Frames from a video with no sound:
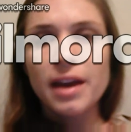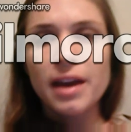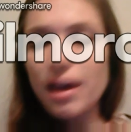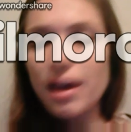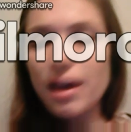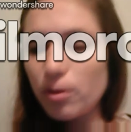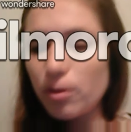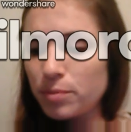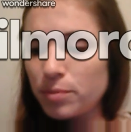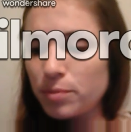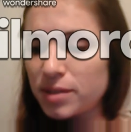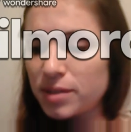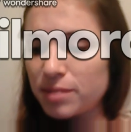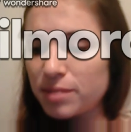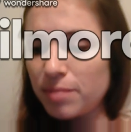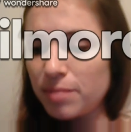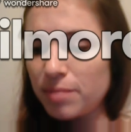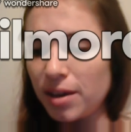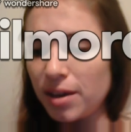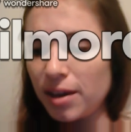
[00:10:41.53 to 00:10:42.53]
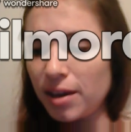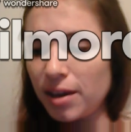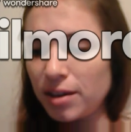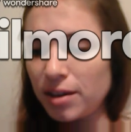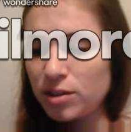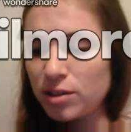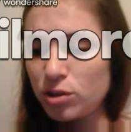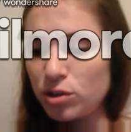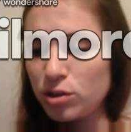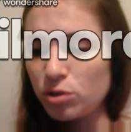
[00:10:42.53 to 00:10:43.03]
helps me
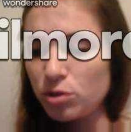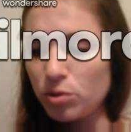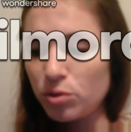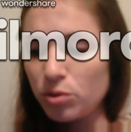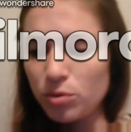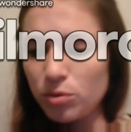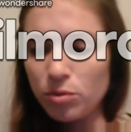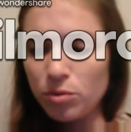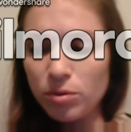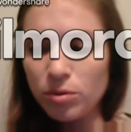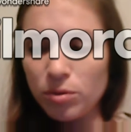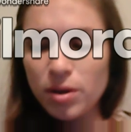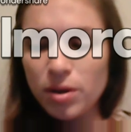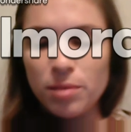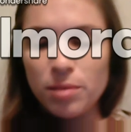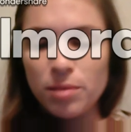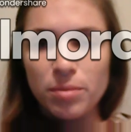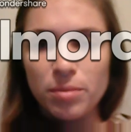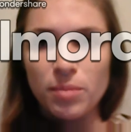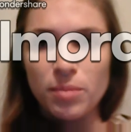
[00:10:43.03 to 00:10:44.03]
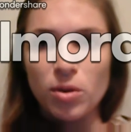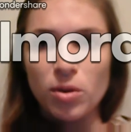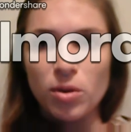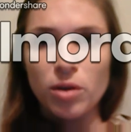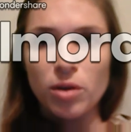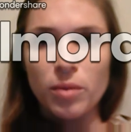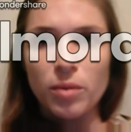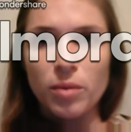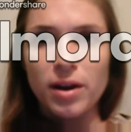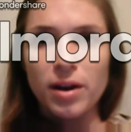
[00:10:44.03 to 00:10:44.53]
to be more
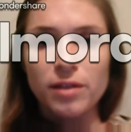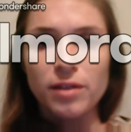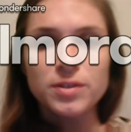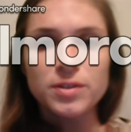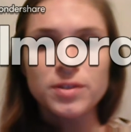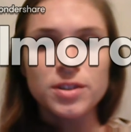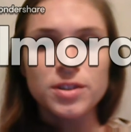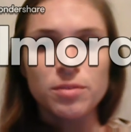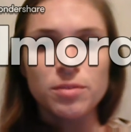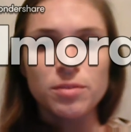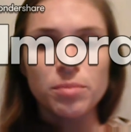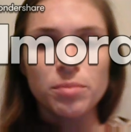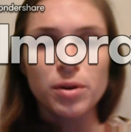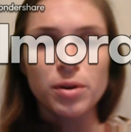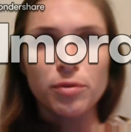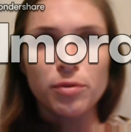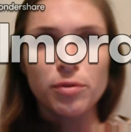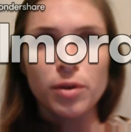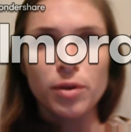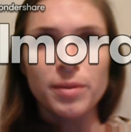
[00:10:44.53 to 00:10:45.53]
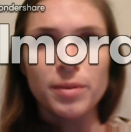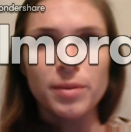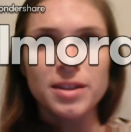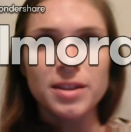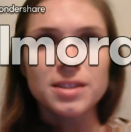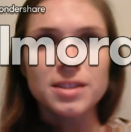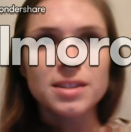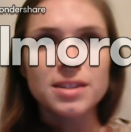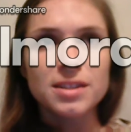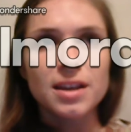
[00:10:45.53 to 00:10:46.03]
aware of student performance,